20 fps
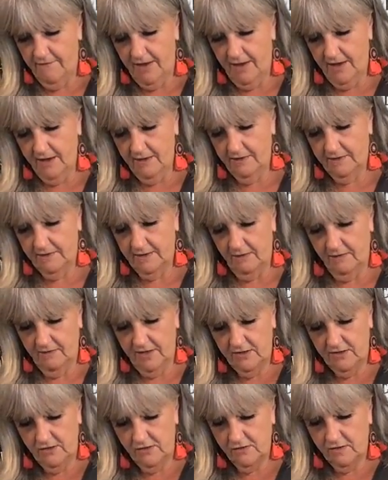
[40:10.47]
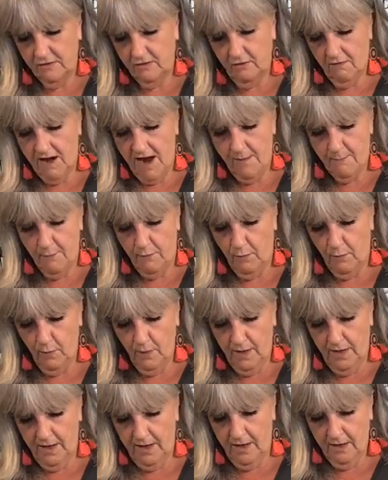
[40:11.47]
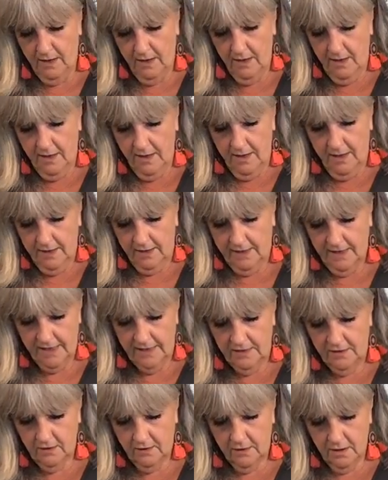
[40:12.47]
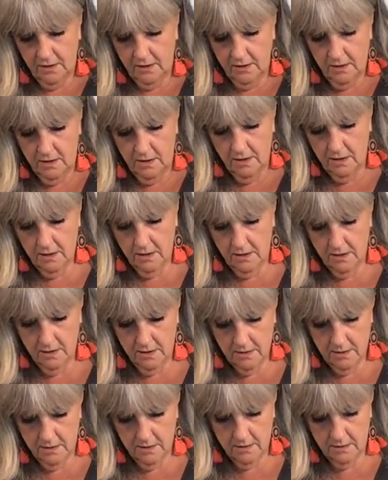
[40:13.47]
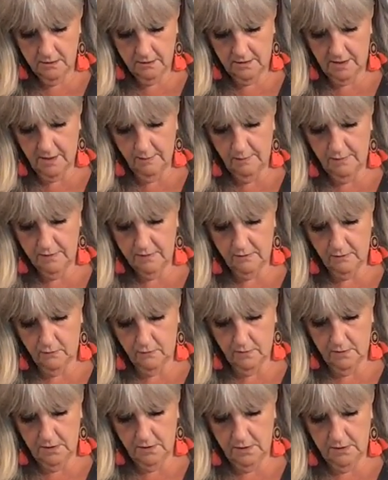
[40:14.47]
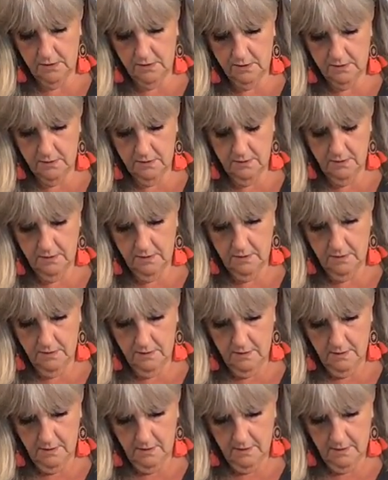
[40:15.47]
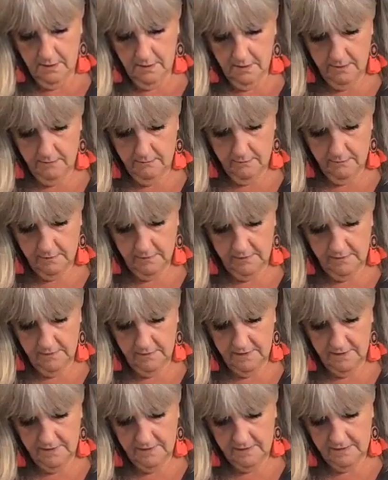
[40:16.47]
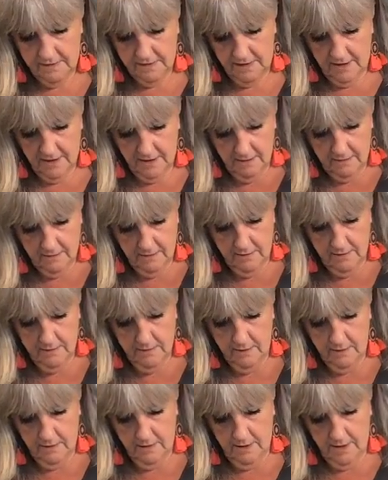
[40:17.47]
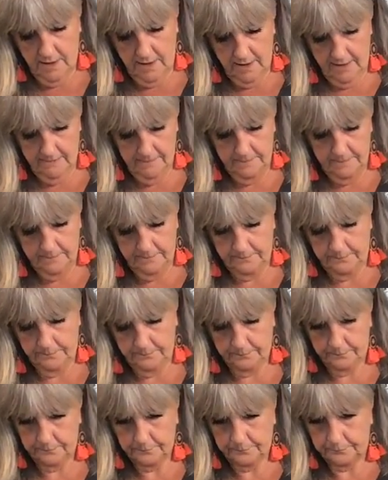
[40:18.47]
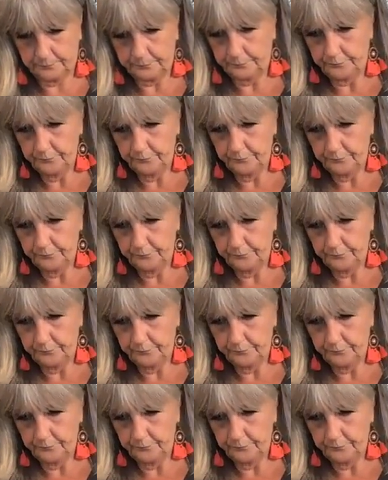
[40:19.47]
Going to have fun. So get your scrap wood, get your cupboard doors, and we'll do this together. All right.